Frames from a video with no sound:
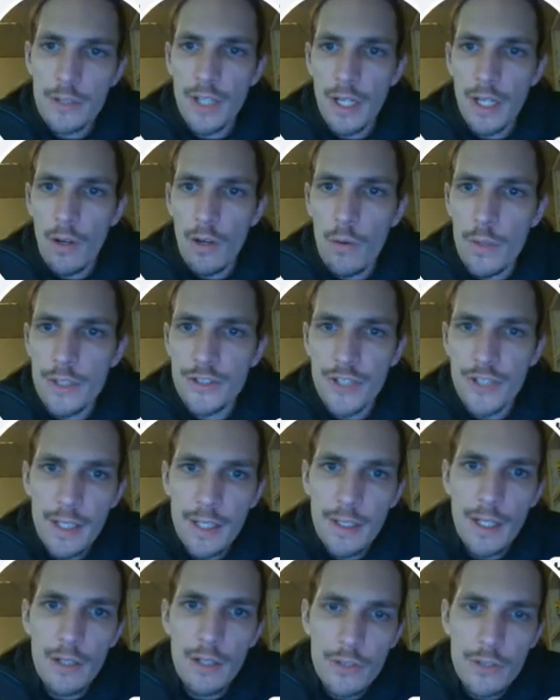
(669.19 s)
I always say
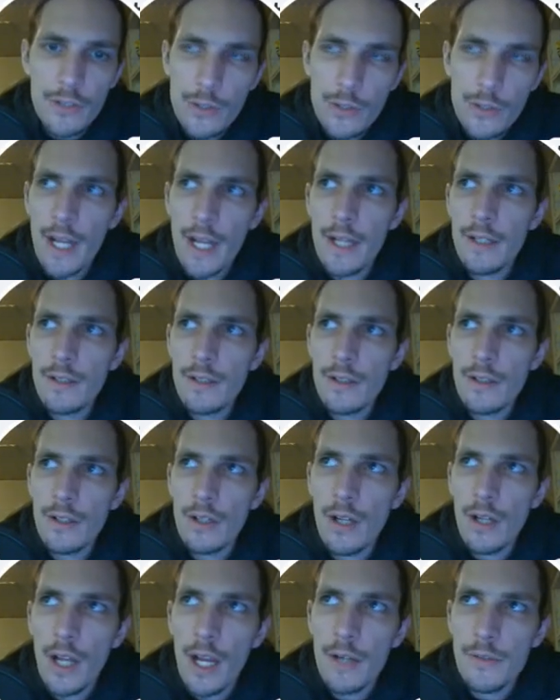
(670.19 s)
that I'll do that,
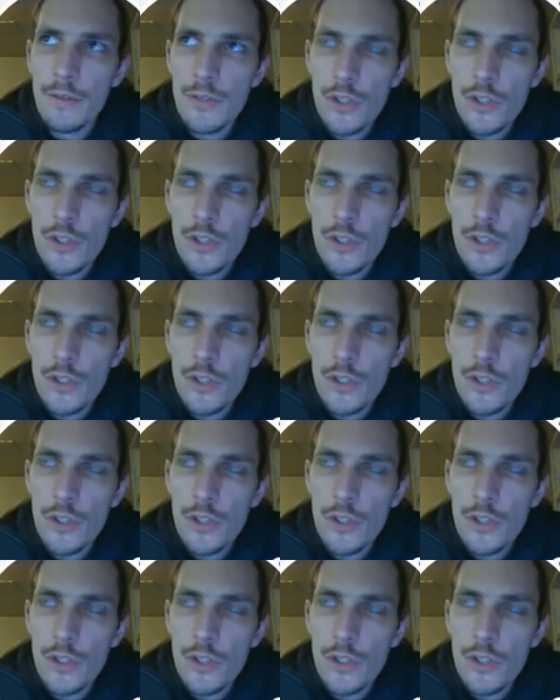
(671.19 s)
or I